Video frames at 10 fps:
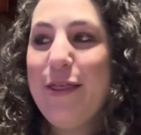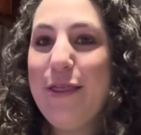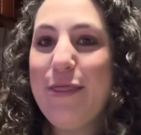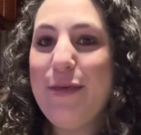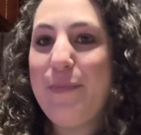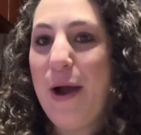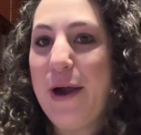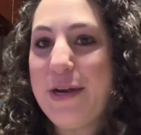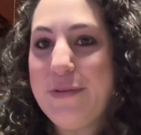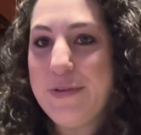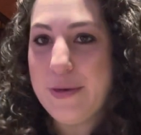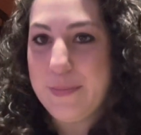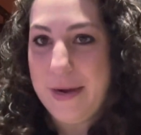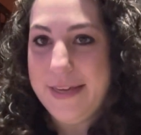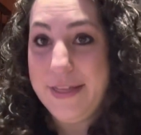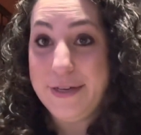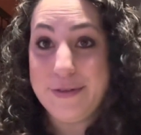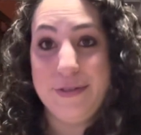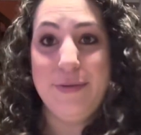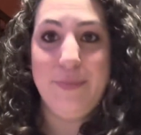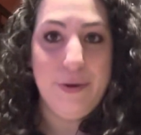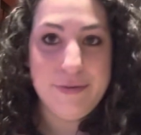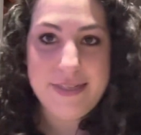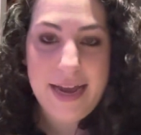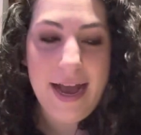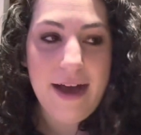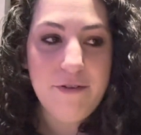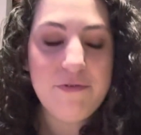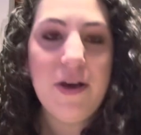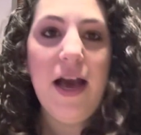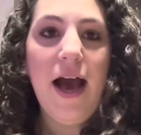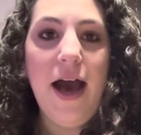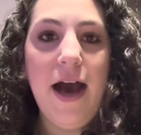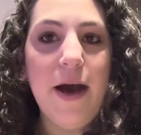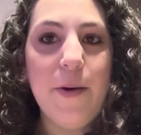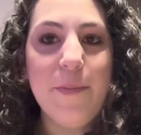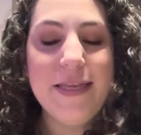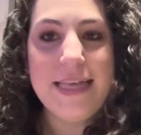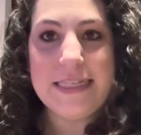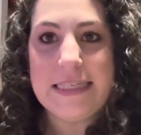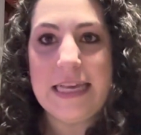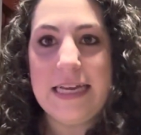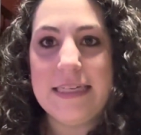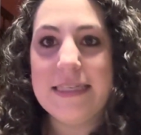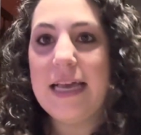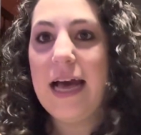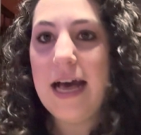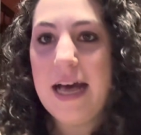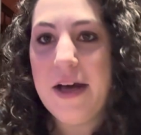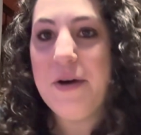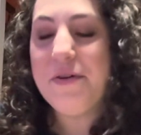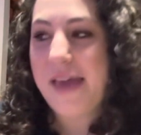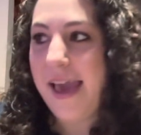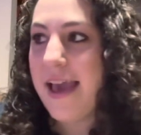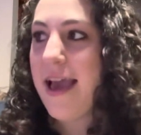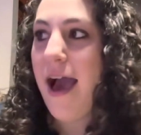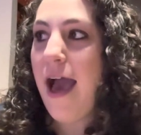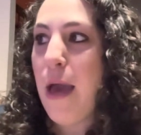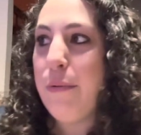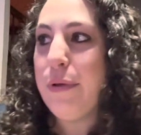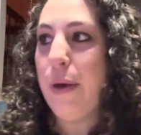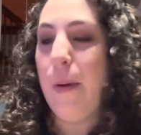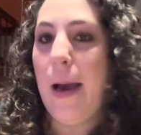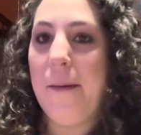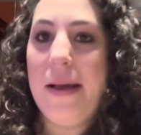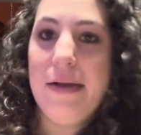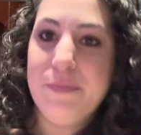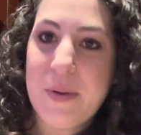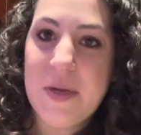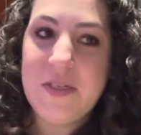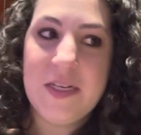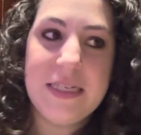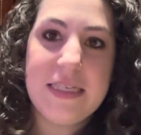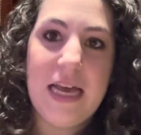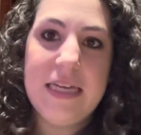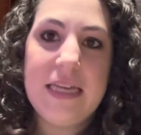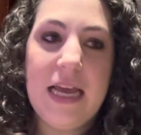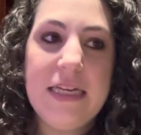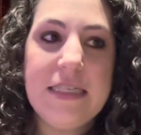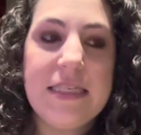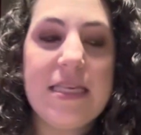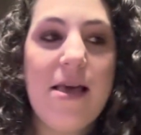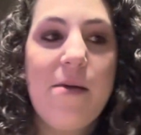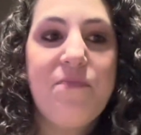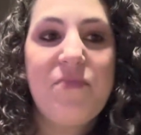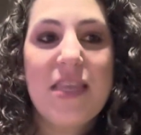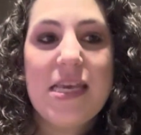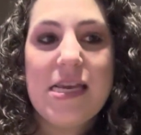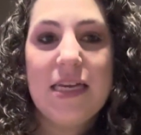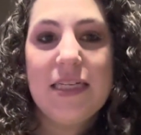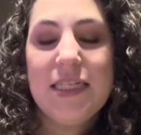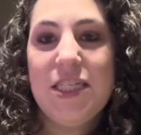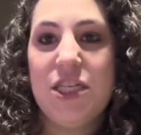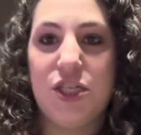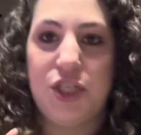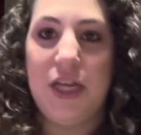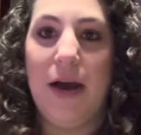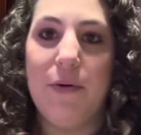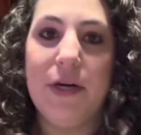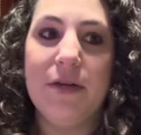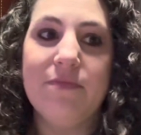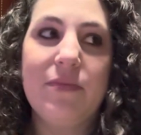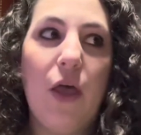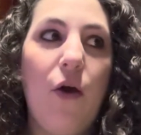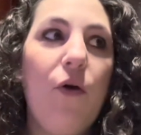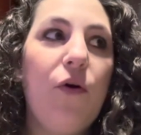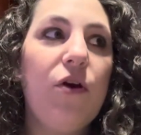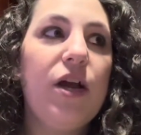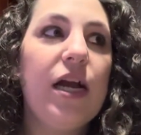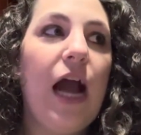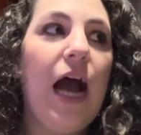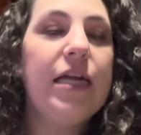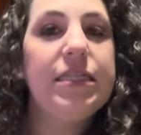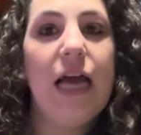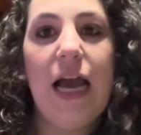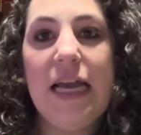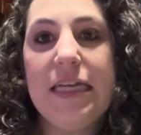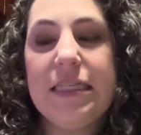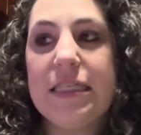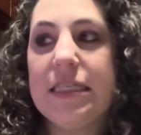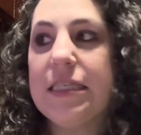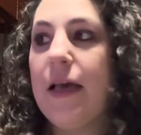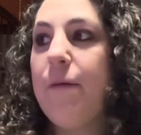the part of your brain that you're supposed to have that says, okay, I will go out and purchase a nice dish towel or a nice